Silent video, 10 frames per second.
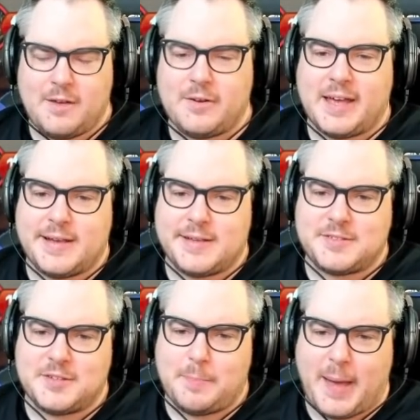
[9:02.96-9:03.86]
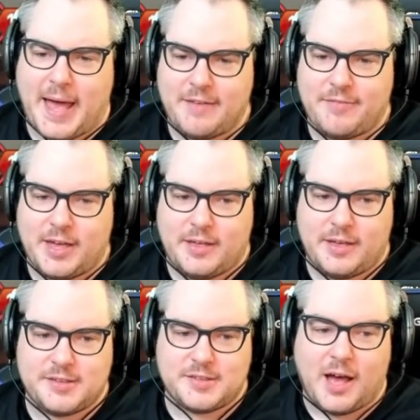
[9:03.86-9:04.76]
Okay, so the Pavel
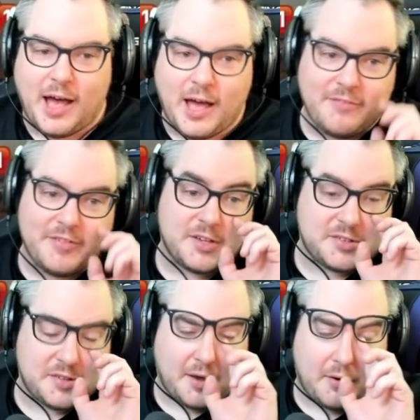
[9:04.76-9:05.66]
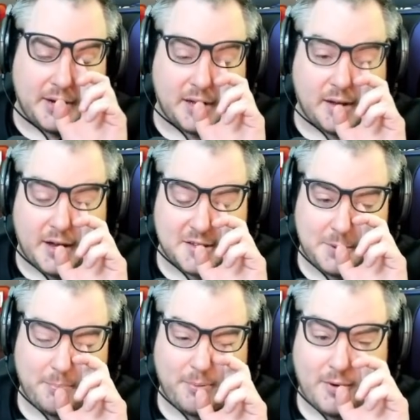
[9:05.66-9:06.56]
is obviously going to cause
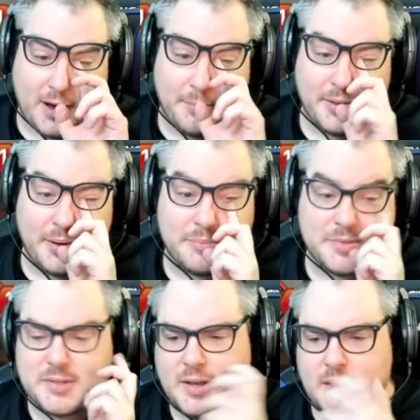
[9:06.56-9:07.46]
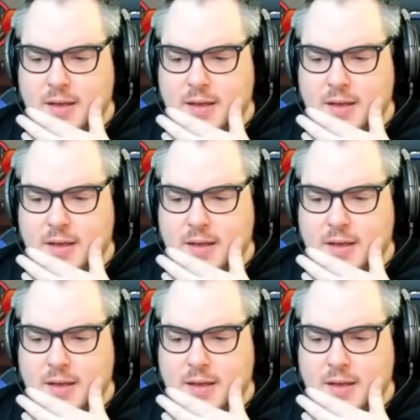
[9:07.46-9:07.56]
me problems,